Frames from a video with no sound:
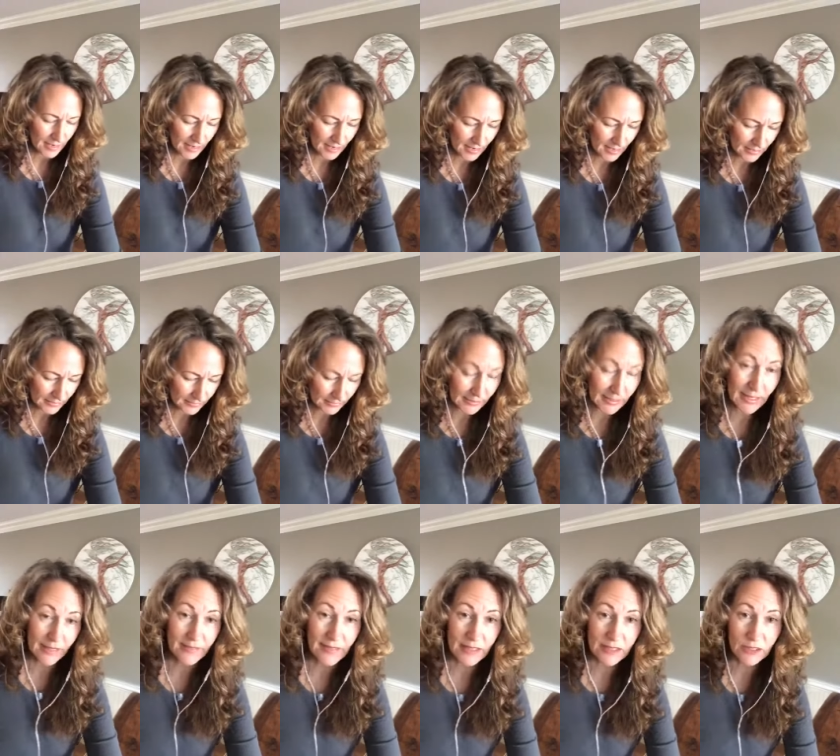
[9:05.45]
And
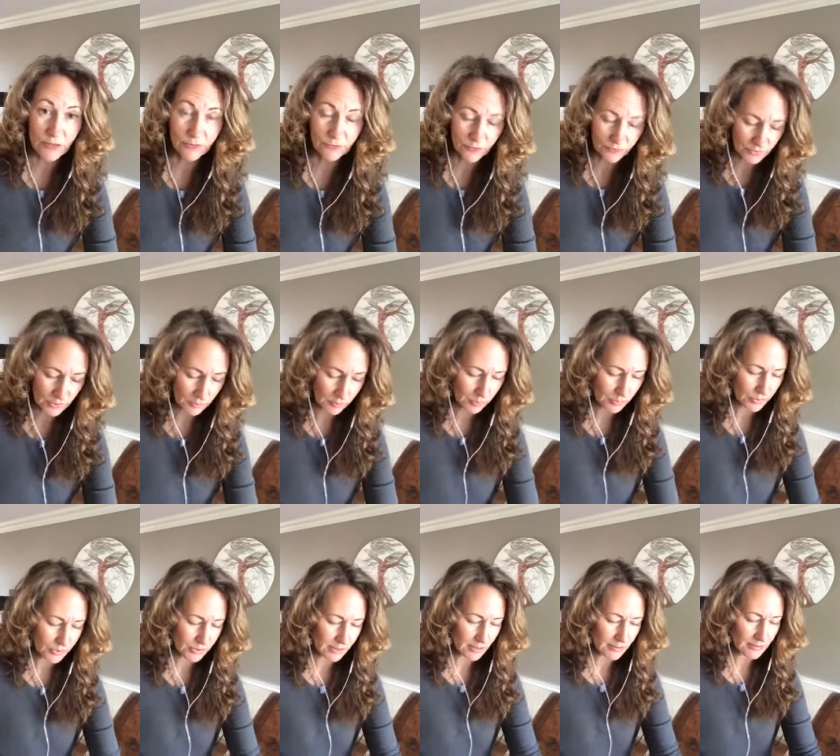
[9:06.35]
again, that's a
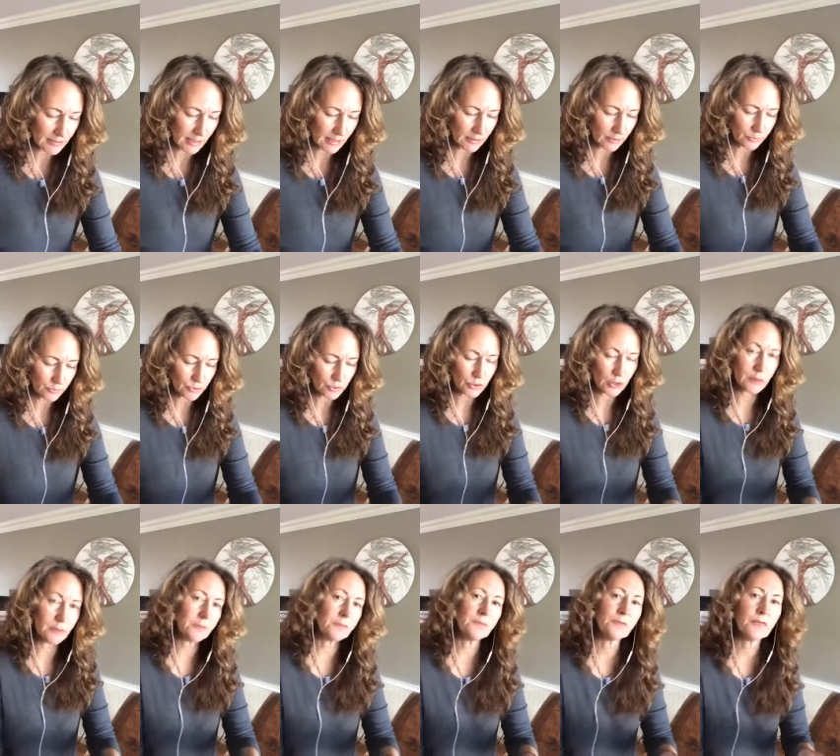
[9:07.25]
50%
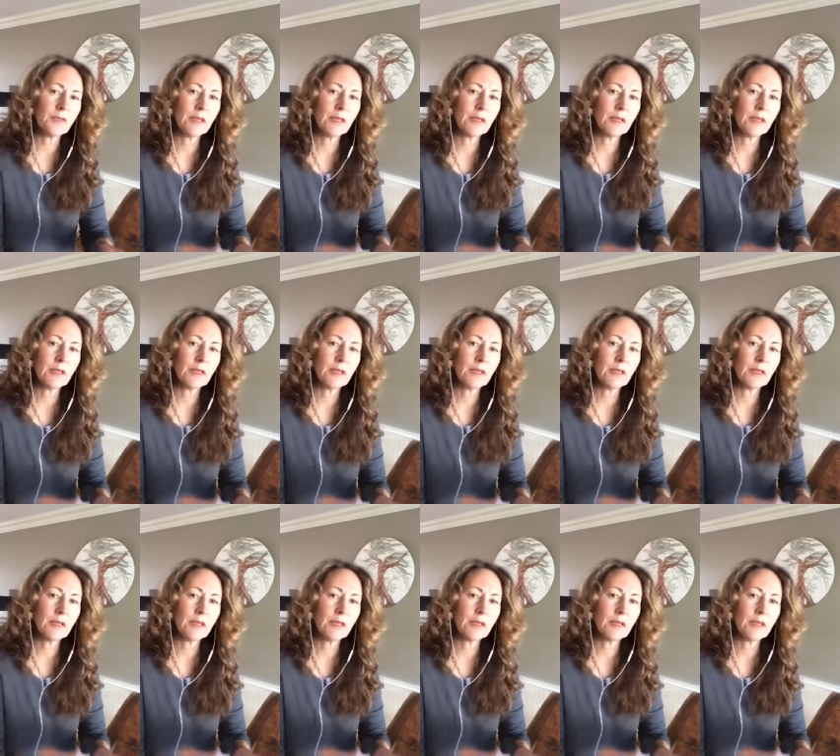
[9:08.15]
dilution.